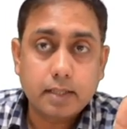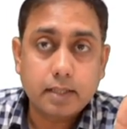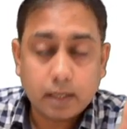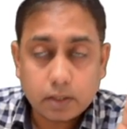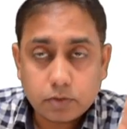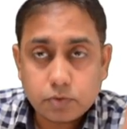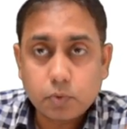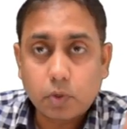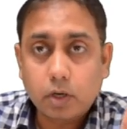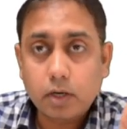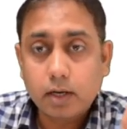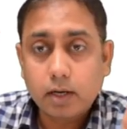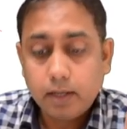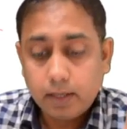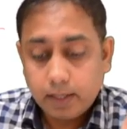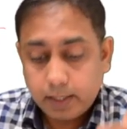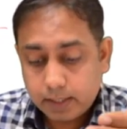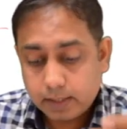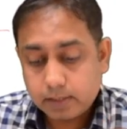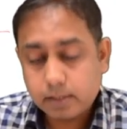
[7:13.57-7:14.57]
That's what
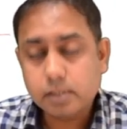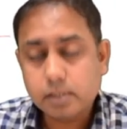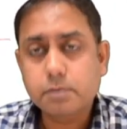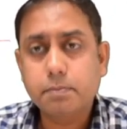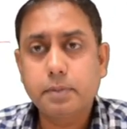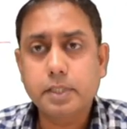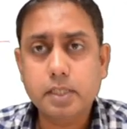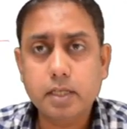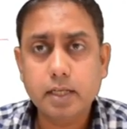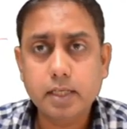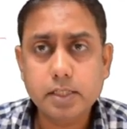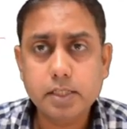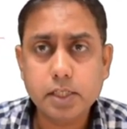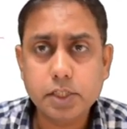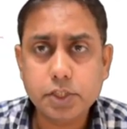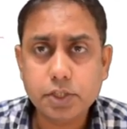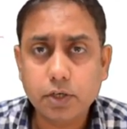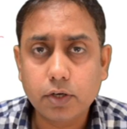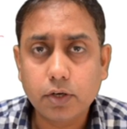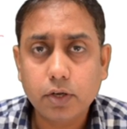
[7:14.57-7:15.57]
is the
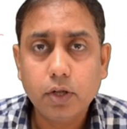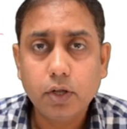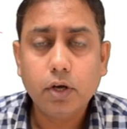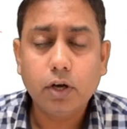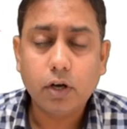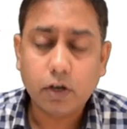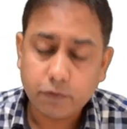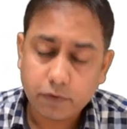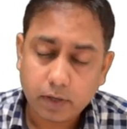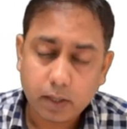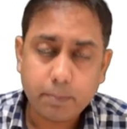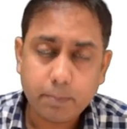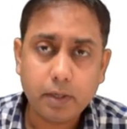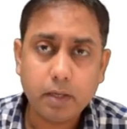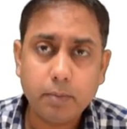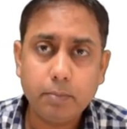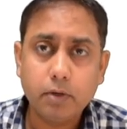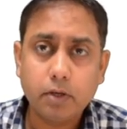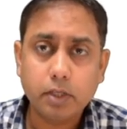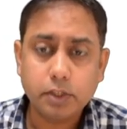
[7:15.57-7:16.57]
specialization of
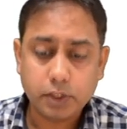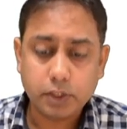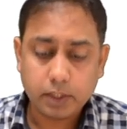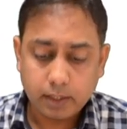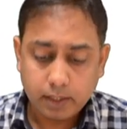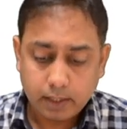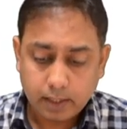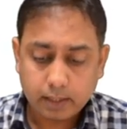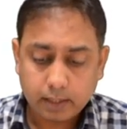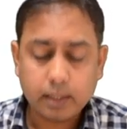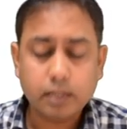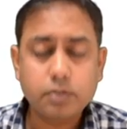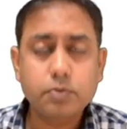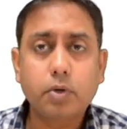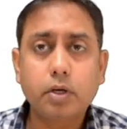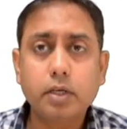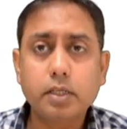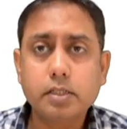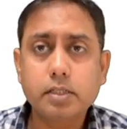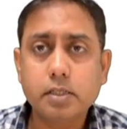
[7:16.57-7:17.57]
epidemiology, and that's
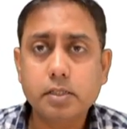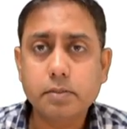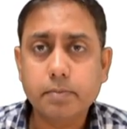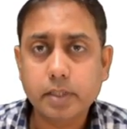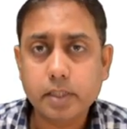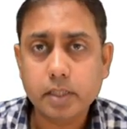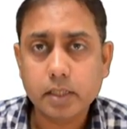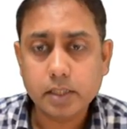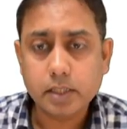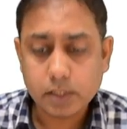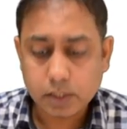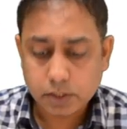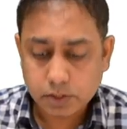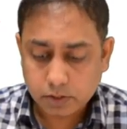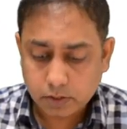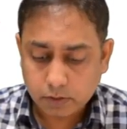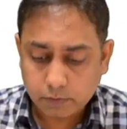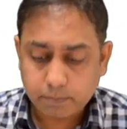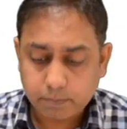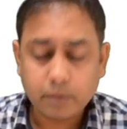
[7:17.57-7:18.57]
what is the
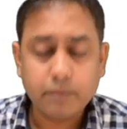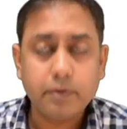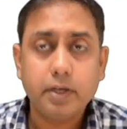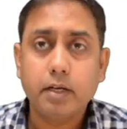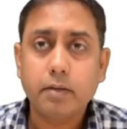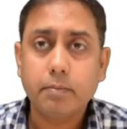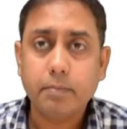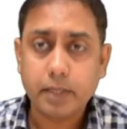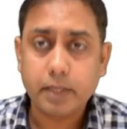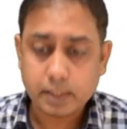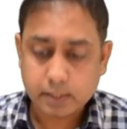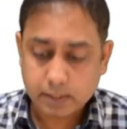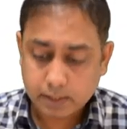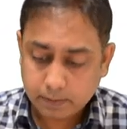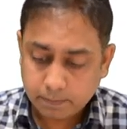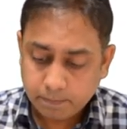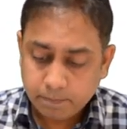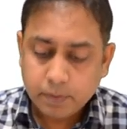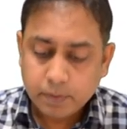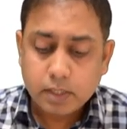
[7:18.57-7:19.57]
specialization of preventive
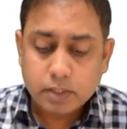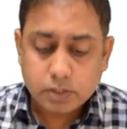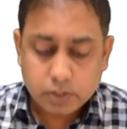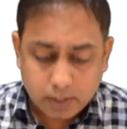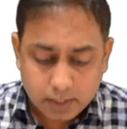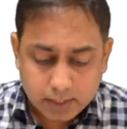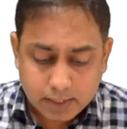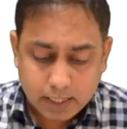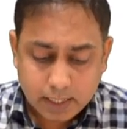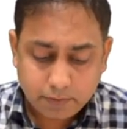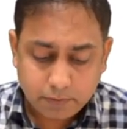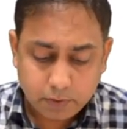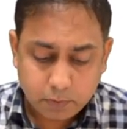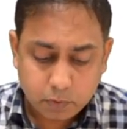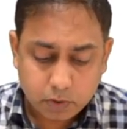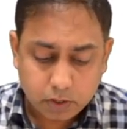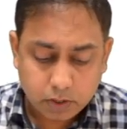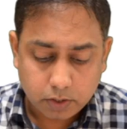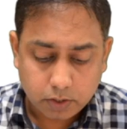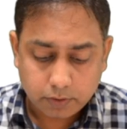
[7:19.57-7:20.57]
medicine. So let's have a
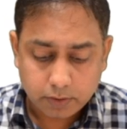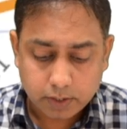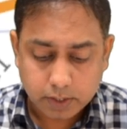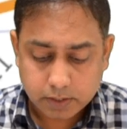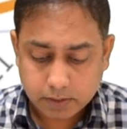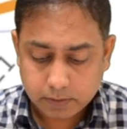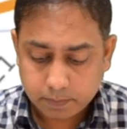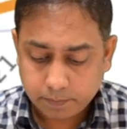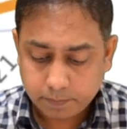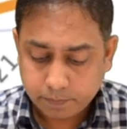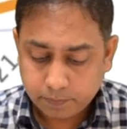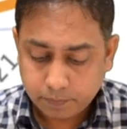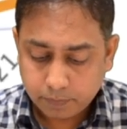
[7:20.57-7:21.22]
word on this.